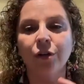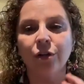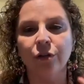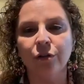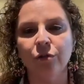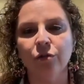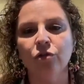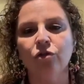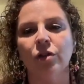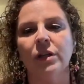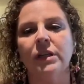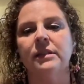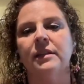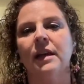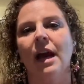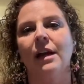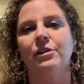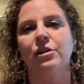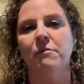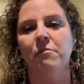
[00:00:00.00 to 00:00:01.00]
how to use
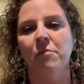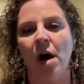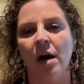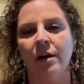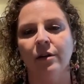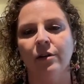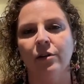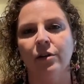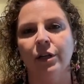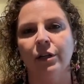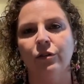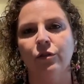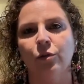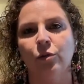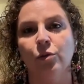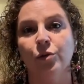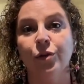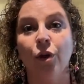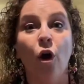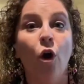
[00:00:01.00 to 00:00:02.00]
transaction monitoring
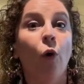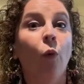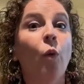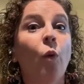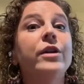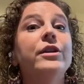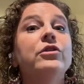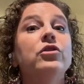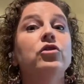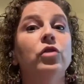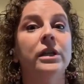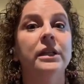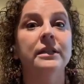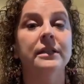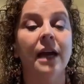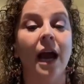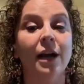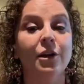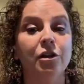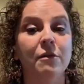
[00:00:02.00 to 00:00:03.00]
tools. What does
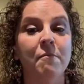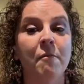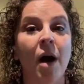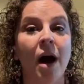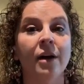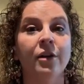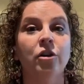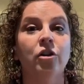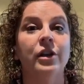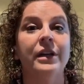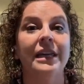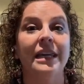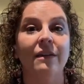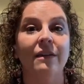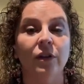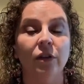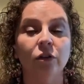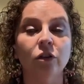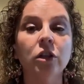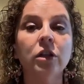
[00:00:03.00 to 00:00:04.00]
transaction monitoring
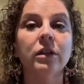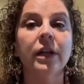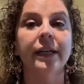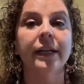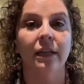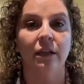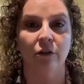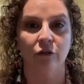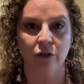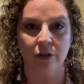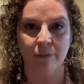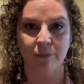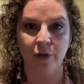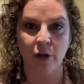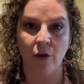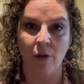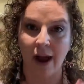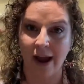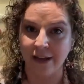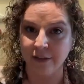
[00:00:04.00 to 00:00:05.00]
even look like in
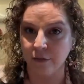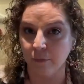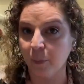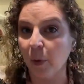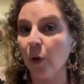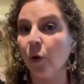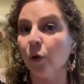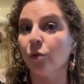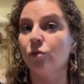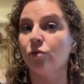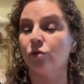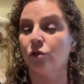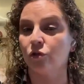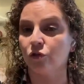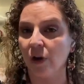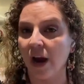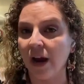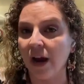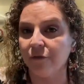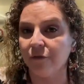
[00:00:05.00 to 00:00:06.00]
crypto as opposed
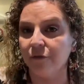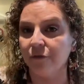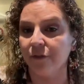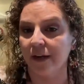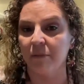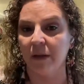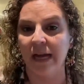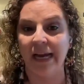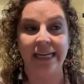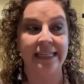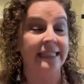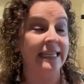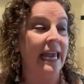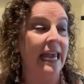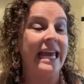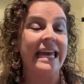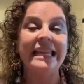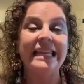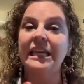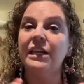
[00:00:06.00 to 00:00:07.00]
to TradFi
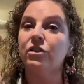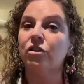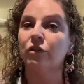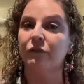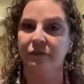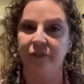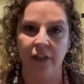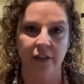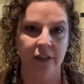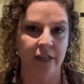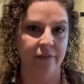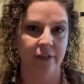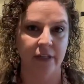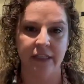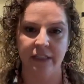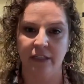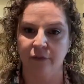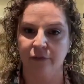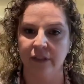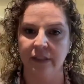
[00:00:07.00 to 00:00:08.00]
compliance? These are very,
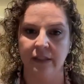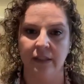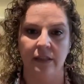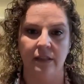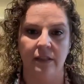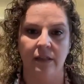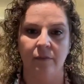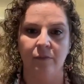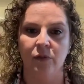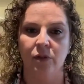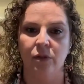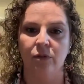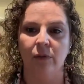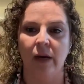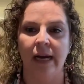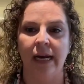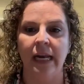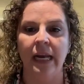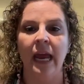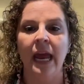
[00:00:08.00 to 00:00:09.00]
very different systems,
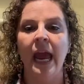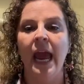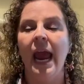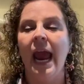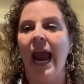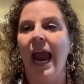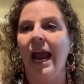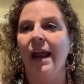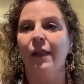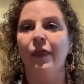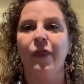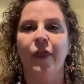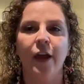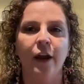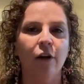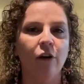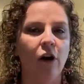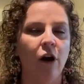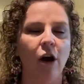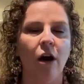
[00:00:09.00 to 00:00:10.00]
right? And
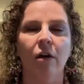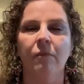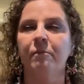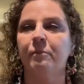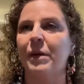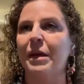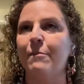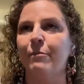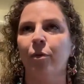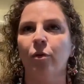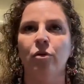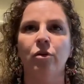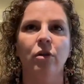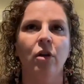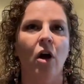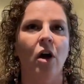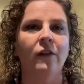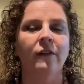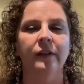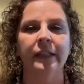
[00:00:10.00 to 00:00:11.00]
there are
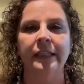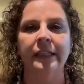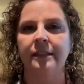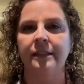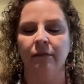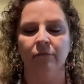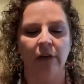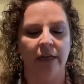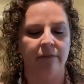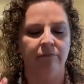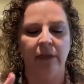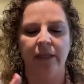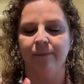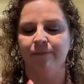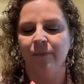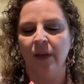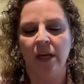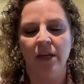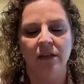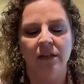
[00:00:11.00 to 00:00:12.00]
people on LinkedIn
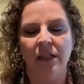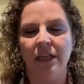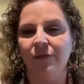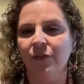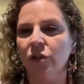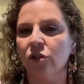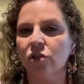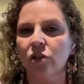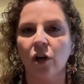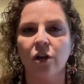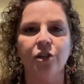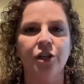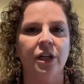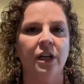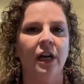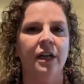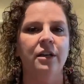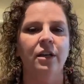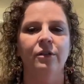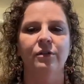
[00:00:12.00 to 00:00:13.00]
like Steven
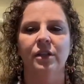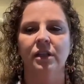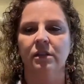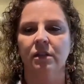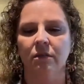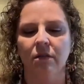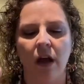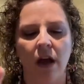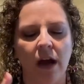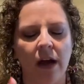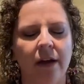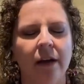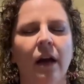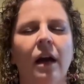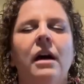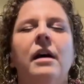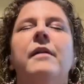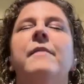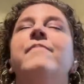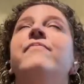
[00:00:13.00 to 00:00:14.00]
Sargent, I know does a
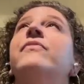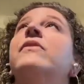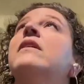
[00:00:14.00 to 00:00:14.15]
lot.